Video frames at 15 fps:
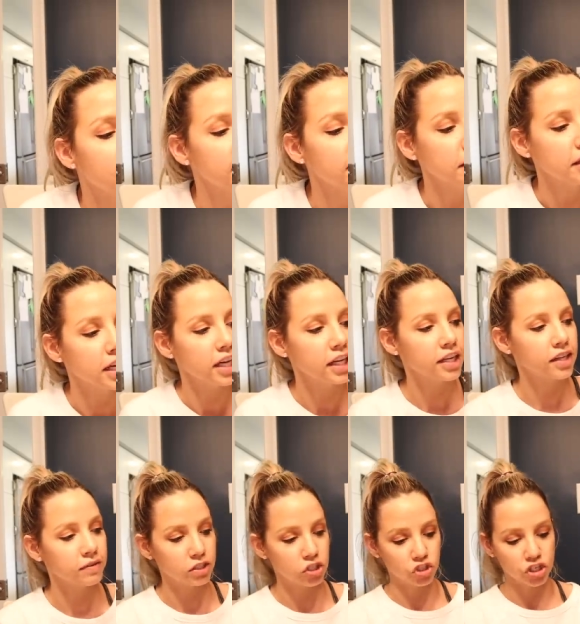I really
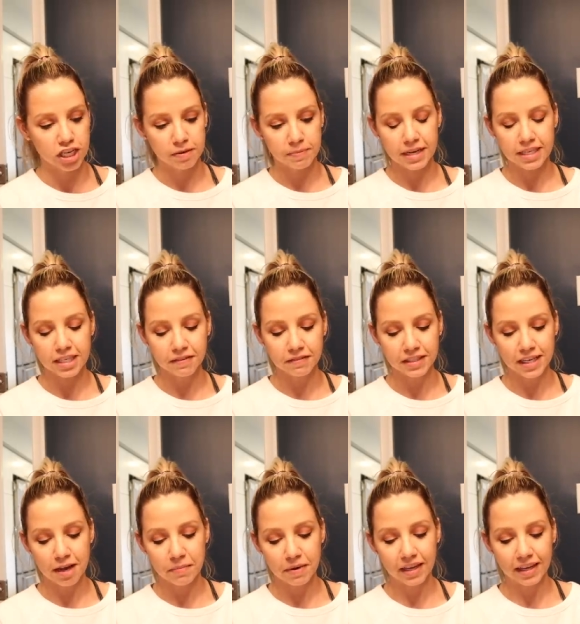was treating myself
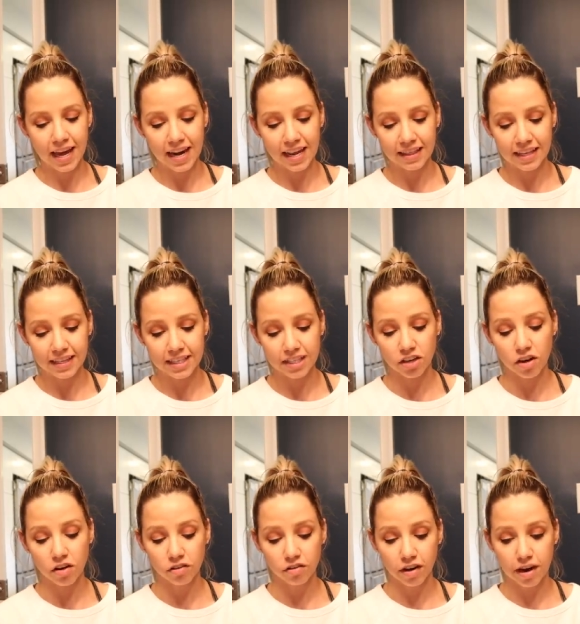today. But again, I think these are
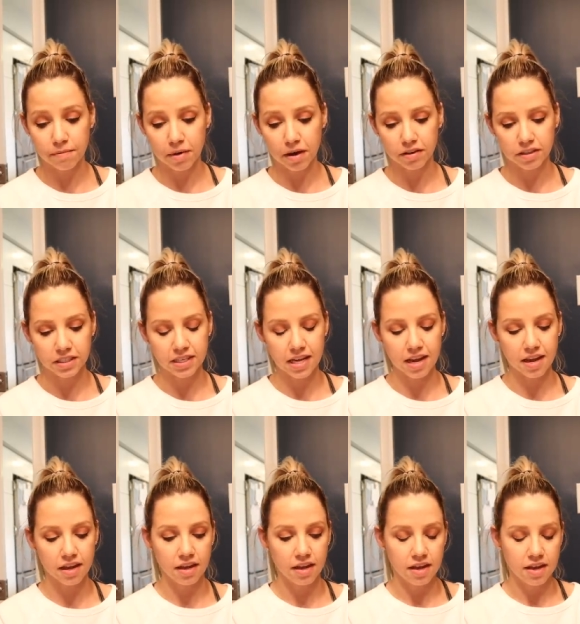all great Mother's
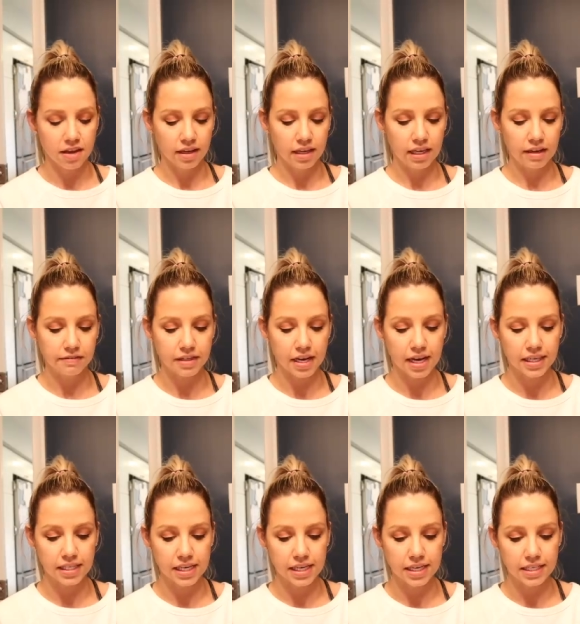Day gift
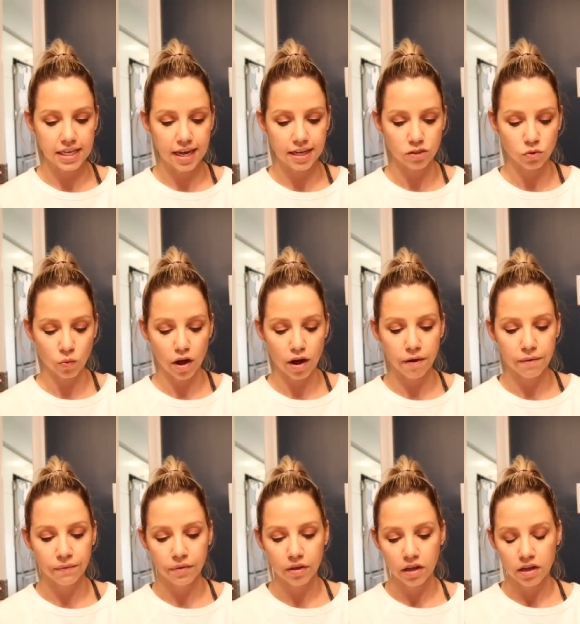ideas as well.